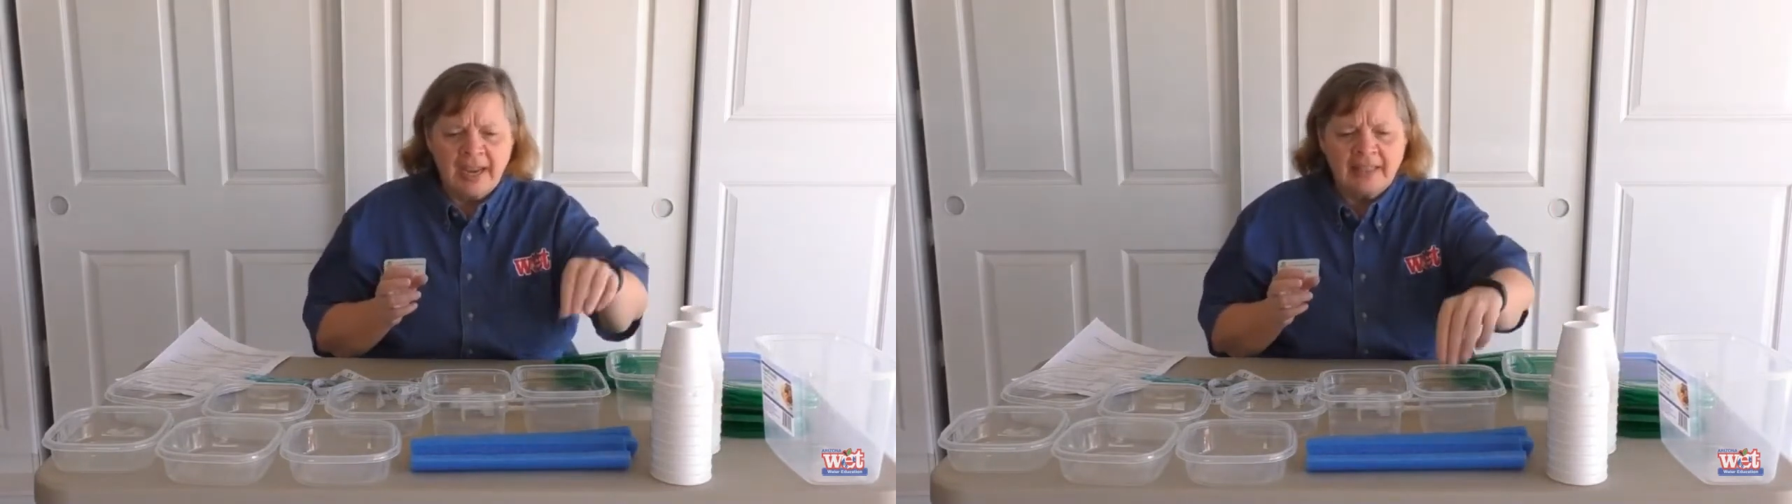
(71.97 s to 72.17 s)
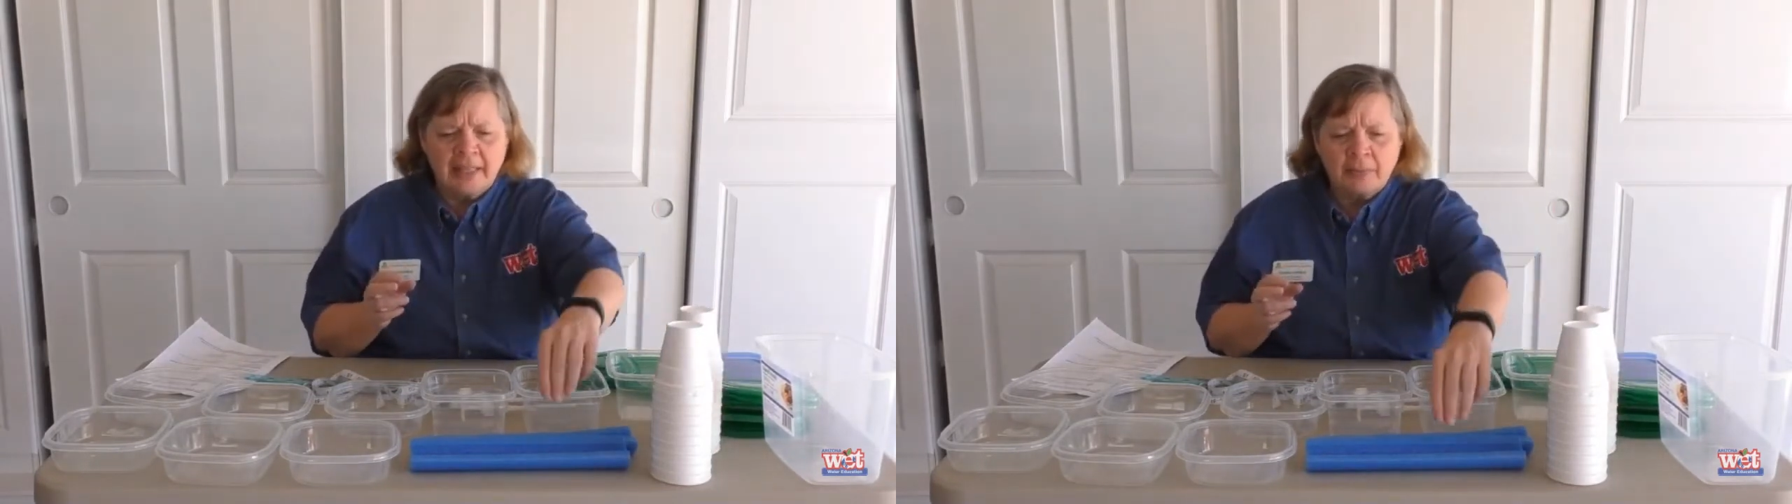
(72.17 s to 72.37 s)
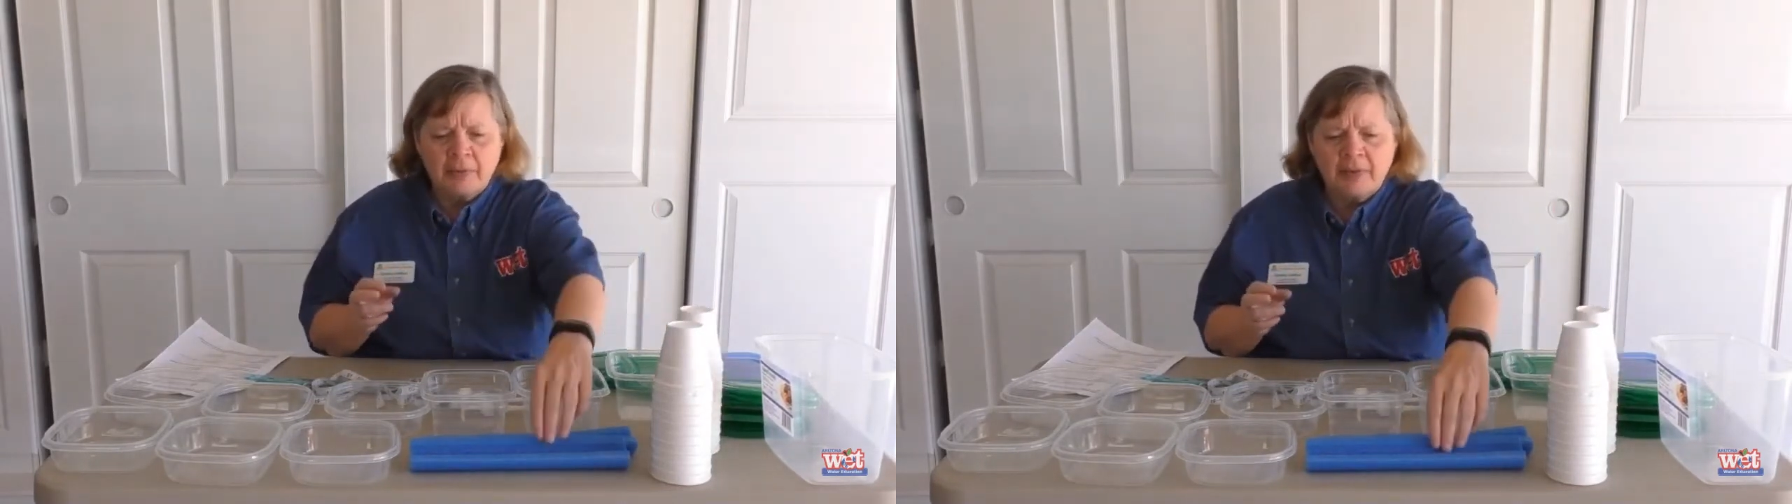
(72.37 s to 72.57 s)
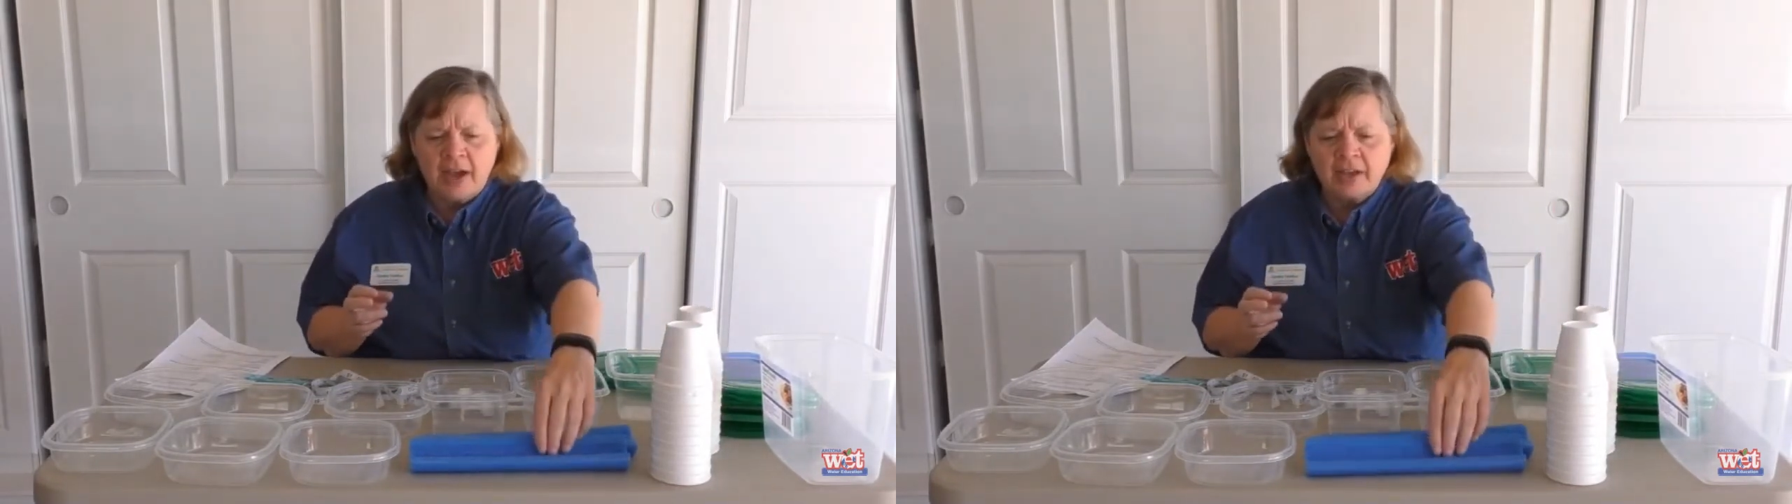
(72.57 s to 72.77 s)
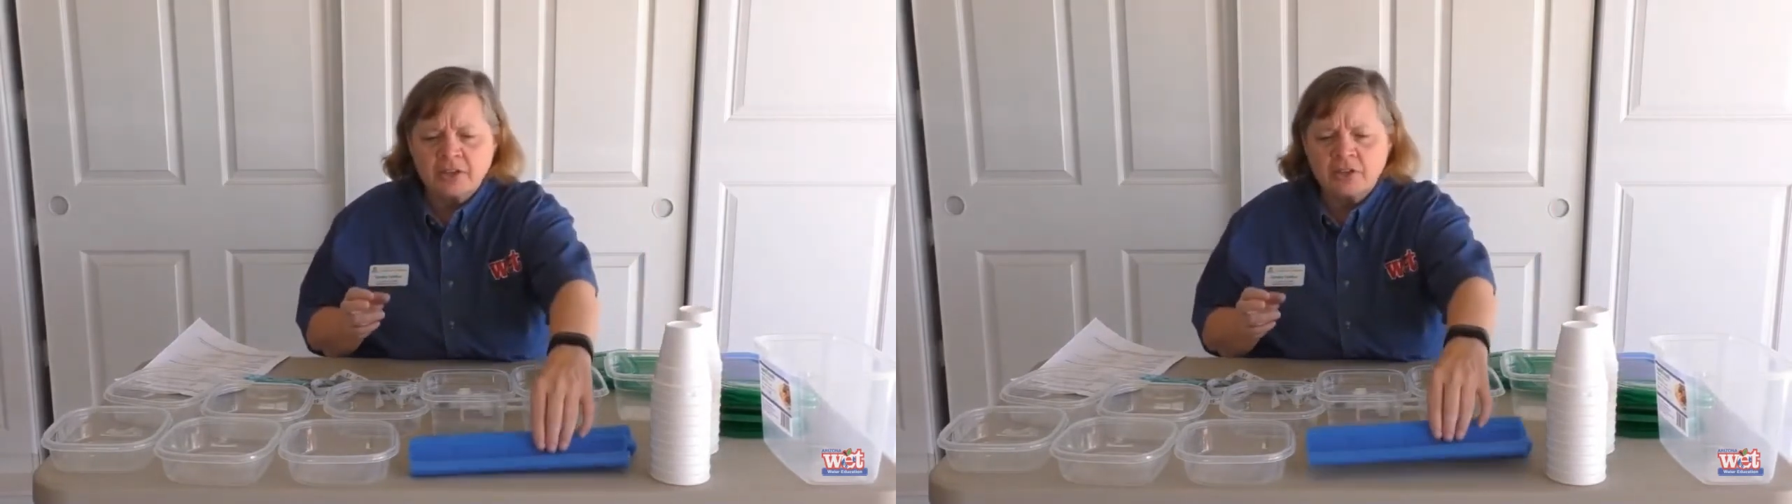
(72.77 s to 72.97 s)
And then we've
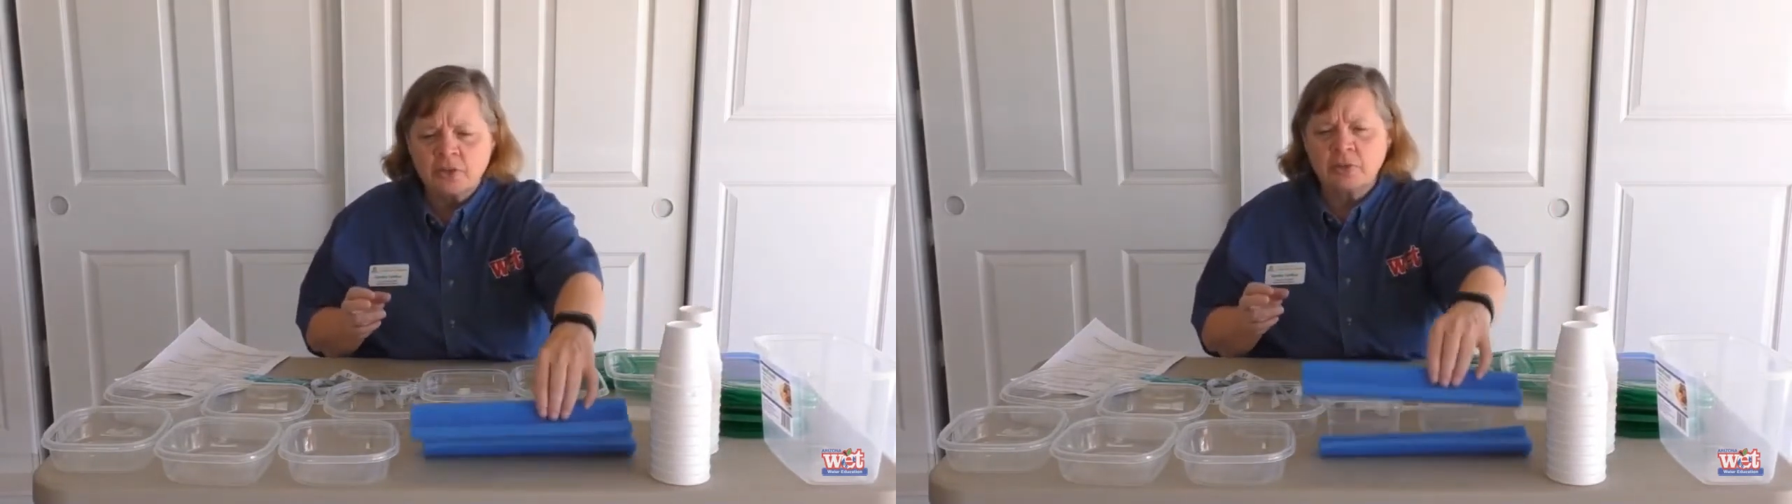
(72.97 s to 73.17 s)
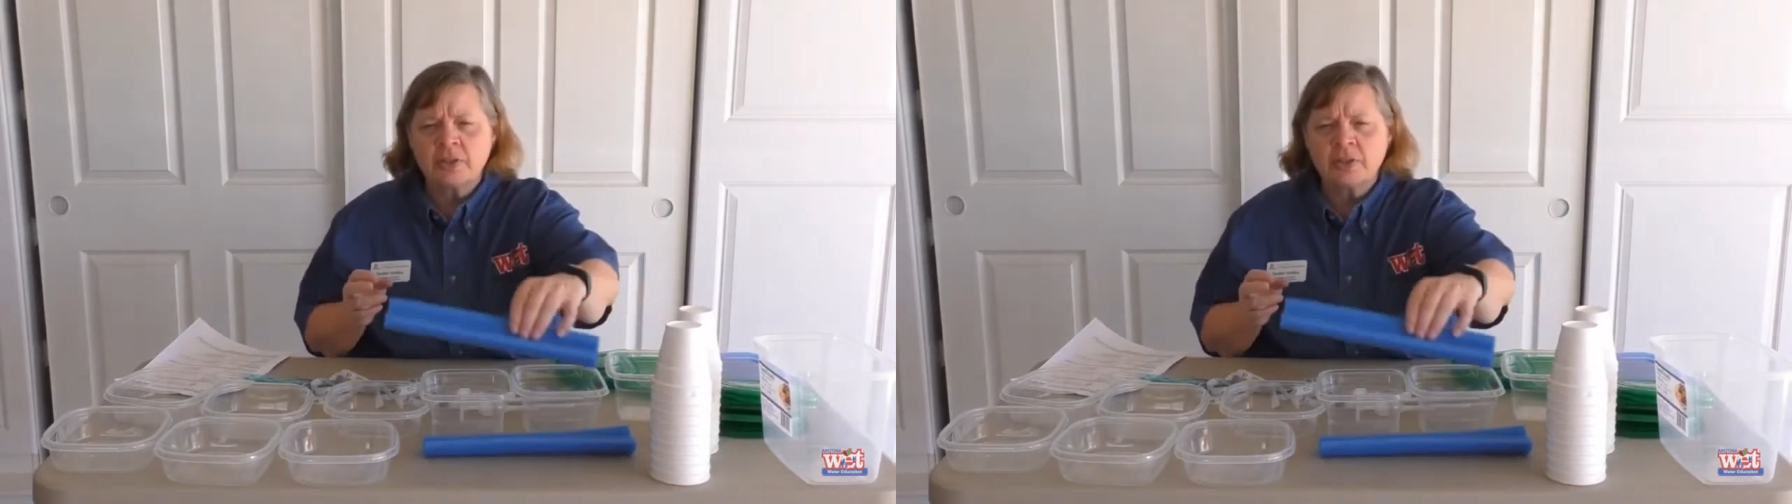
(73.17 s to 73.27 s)
got two